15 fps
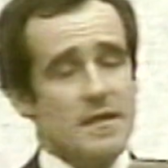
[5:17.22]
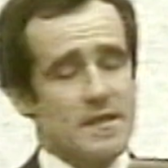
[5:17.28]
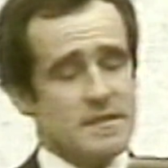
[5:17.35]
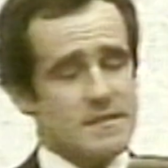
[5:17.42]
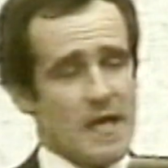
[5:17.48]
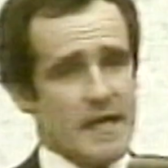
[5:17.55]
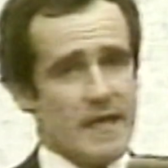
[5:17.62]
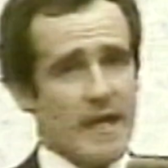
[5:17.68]

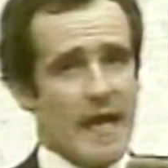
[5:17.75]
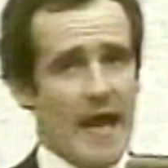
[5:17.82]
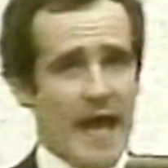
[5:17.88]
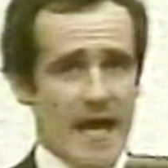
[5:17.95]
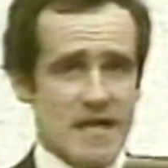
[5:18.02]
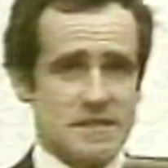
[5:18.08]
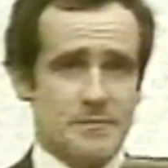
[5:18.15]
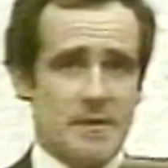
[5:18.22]
This idea
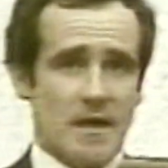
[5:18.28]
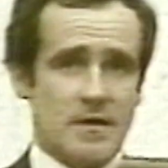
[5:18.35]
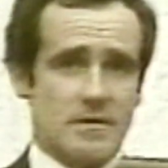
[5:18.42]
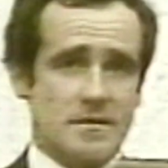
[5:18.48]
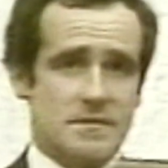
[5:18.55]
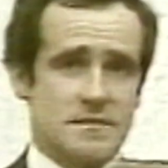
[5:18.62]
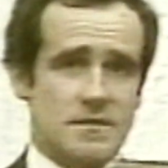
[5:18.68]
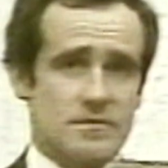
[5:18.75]
has been under
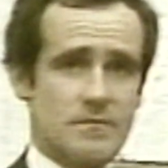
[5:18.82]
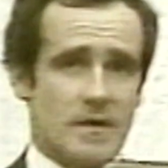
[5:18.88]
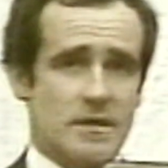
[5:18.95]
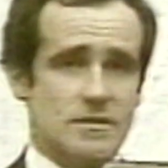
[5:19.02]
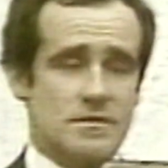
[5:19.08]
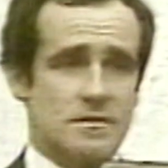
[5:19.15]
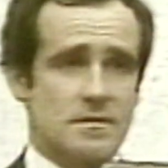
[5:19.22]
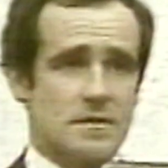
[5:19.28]

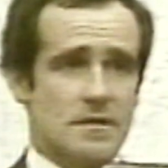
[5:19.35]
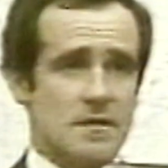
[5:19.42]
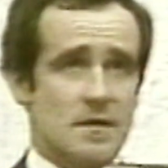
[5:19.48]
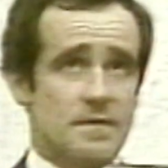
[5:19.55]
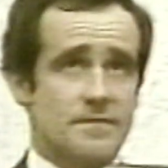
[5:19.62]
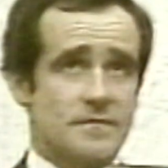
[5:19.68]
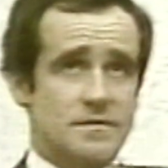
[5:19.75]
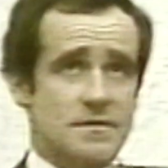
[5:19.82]

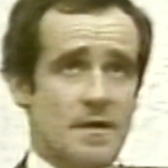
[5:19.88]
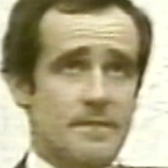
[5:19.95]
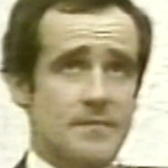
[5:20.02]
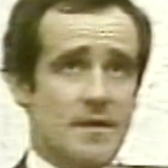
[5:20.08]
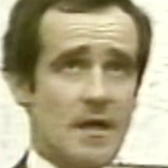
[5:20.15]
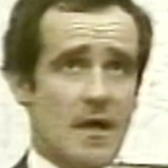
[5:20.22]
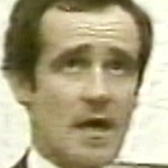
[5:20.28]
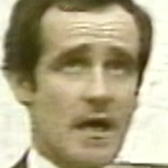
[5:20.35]
consideration for some
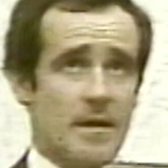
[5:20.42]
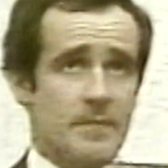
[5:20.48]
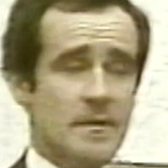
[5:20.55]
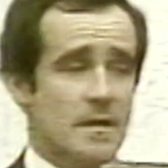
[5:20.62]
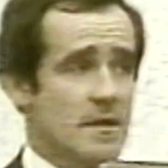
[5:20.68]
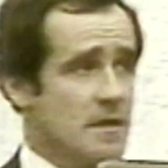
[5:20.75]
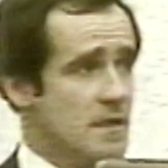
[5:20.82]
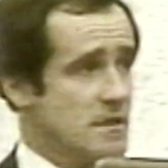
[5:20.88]
time.
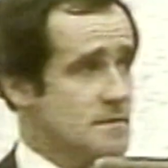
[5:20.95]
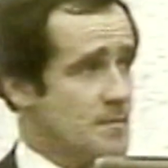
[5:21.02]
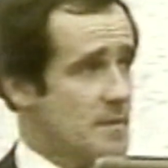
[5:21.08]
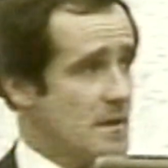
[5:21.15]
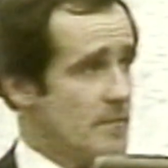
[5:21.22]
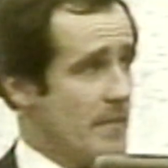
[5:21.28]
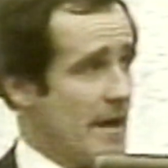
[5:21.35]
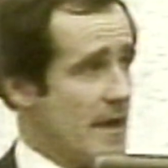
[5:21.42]
It's been
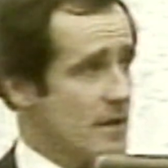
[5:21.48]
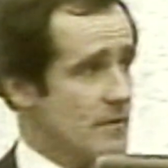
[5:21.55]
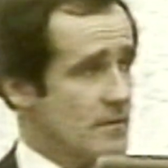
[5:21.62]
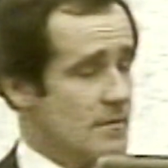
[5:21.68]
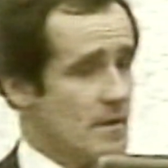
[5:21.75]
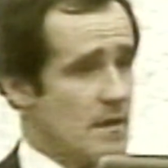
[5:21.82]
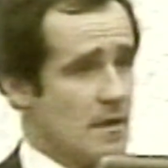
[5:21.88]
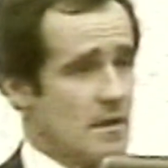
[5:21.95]
a
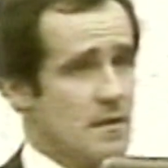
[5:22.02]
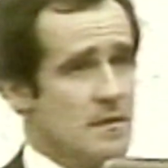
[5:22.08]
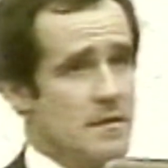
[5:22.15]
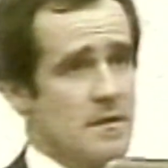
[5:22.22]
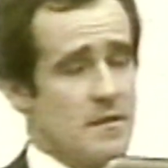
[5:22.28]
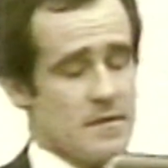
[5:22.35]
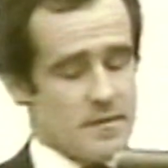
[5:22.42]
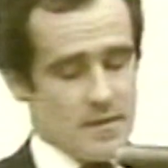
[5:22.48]
matter
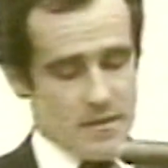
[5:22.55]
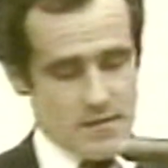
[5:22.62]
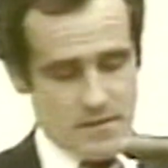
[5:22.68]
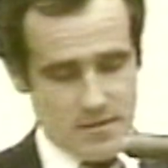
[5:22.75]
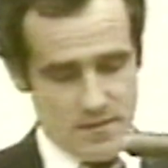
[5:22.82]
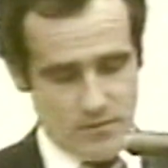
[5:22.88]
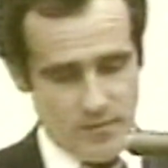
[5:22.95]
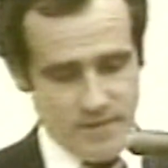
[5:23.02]

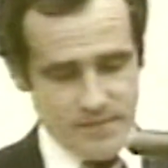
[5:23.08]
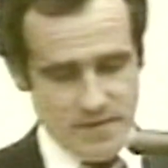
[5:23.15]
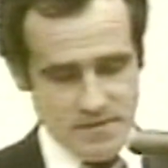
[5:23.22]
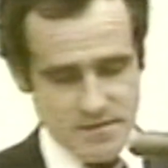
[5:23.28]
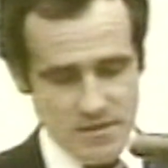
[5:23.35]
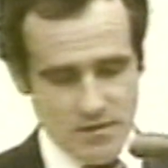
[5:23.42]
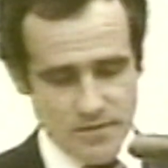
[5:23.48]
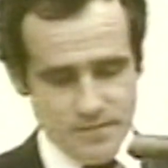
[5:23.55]
that we've
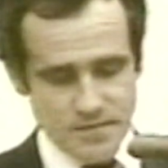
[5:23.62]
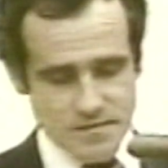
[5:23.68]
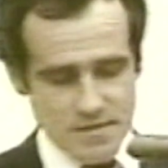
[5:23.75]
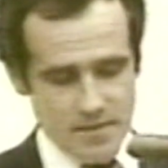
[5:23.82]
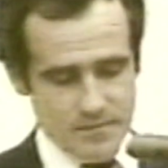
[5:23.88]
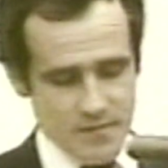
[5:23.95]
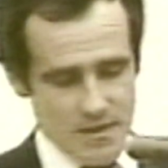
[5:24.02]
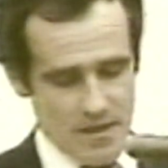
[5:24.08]
considered for
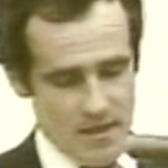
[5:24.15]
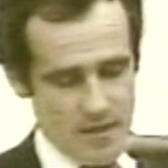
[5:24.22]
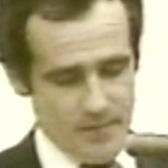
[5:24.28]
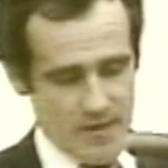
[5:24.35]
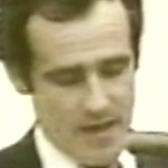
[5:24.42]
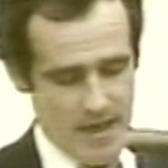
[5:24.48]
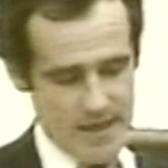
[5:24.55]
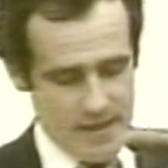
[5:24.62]
some time,
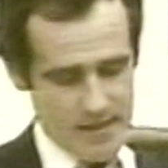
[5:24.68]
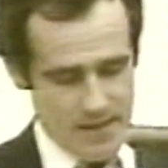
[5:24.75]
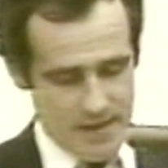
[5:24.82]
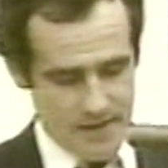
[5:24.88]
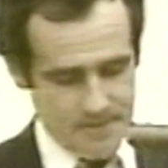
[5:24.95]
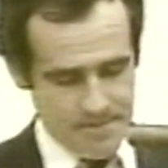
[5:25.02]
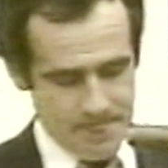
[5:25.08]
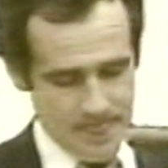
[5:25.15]
and
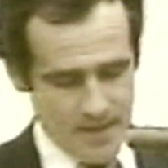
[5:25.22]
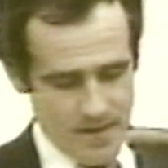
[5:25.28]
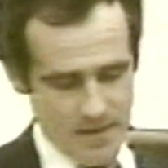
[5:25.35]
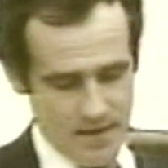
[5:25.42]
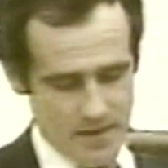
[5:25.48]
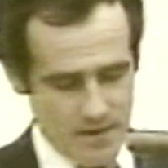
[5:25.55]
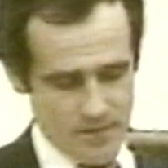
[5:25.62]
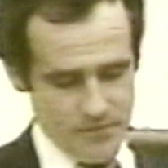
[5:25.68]
I
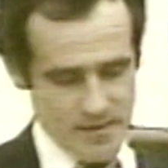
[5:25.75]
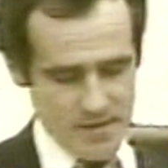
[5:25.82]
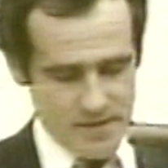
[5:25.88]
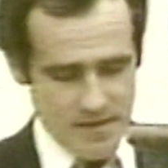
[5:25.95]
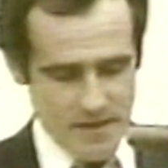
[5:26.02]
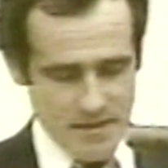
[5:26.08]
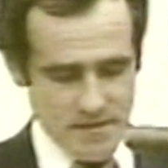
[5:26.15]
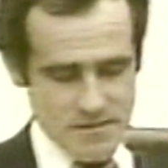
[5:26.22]
really
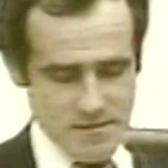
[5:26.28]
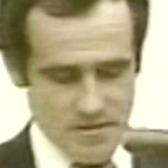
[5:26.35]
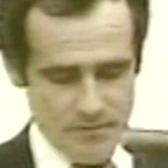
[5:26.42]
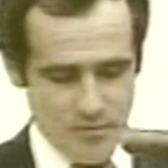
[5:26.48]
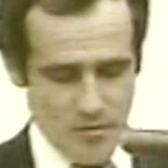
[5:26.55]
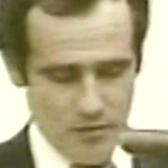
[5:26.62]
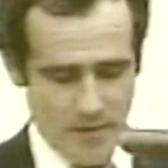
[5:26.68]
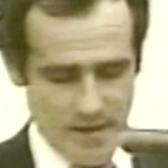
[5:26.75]
think this is a
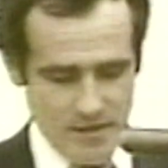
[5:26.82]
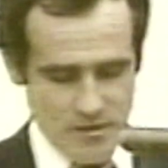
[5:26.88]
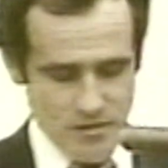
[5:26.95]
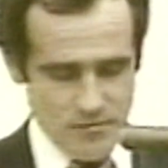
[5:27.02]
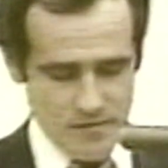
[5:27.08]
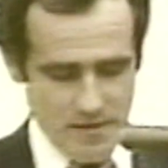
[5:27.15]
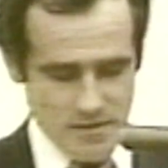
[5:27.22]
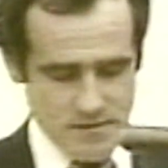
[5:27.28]
poor way to
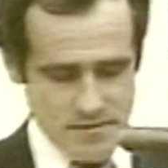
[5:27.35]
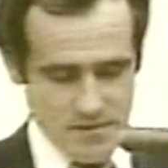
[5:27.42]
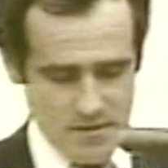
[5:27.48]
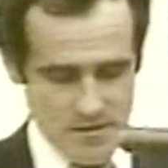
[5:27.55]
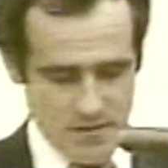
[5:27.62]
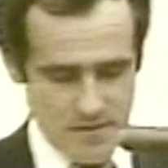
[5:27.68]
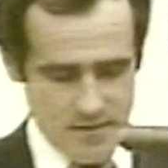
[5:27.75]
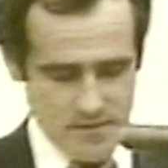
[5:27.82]
do this.
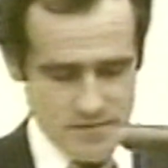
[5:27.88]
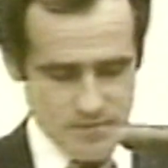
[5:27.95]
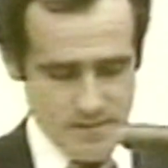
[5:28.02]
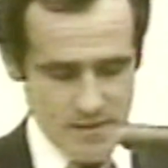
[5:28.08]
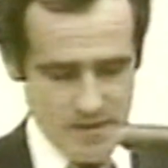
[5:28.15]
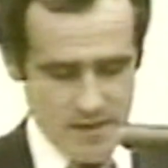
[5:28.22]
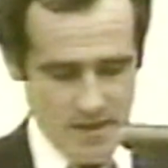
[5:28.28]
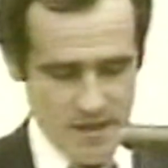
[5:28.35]
It's
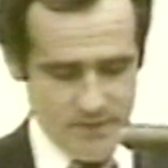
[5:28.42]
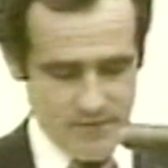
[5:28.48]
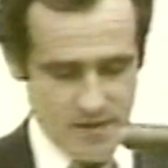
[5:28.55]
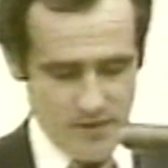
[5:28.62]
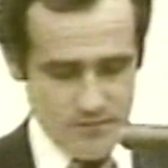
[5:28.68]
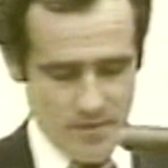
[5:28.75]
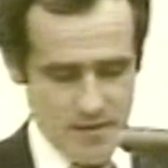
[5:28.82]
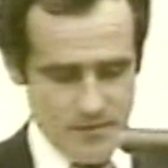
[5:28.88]
really kind of an
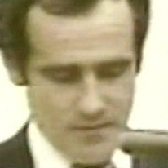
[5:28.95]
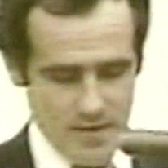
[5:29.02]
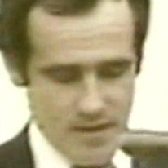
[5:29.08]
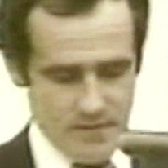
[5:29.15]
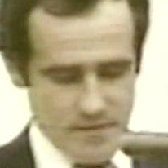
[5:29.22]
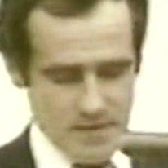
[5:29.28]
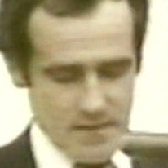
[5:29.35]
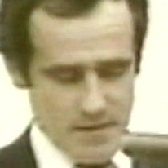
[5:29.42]
end run
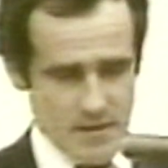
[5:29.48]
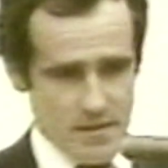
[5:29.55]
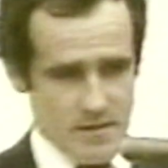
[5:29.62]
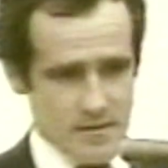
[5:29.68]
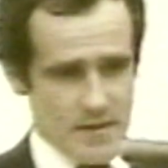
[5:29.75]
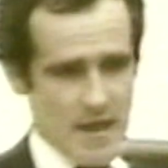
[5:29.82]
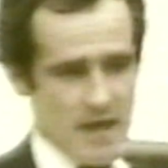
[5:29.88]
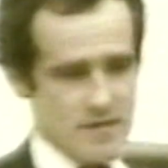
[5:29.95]
around the
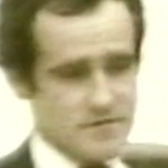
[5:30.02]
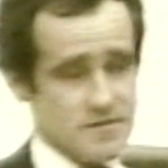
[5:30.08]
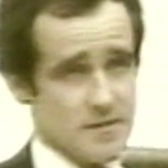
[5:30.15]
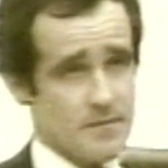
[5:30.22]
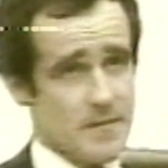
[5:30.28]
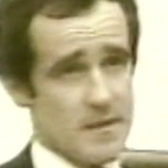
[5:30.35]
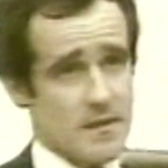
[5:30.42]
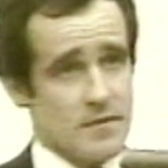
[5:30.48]
House
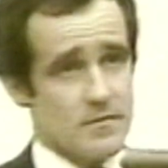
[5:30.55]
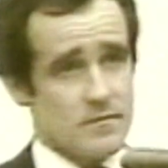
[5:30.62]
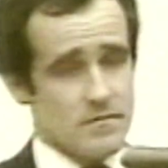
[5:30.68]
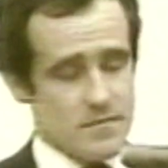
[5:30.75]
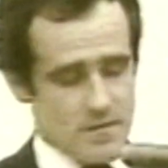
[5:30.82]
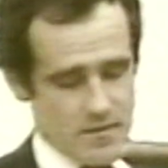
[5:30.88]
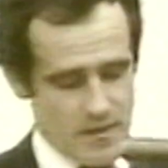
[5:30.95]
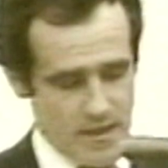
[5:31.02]
committee
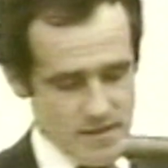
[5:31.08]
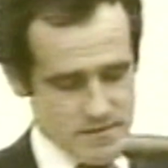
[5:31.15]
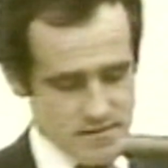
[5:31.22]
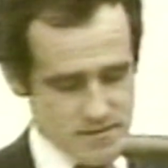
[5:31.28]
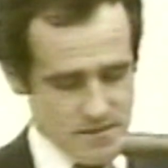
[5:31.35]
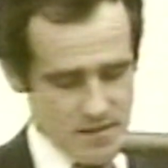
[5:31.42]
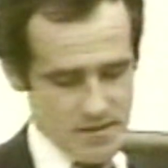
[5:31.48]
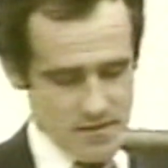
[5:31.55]
who
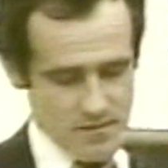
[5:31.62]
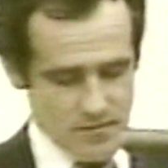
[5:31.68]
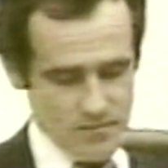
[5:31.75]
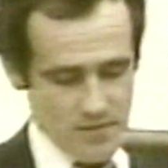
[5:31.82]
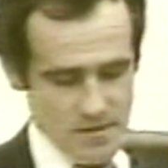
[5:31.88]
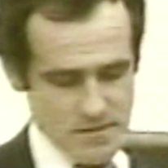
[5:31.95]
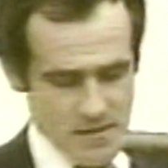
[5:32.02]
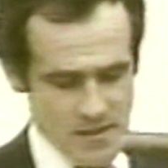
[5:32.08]
hasn't sent it to
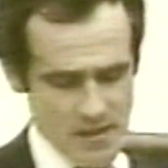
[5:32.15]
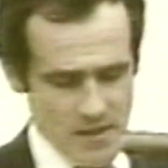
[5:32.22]
us.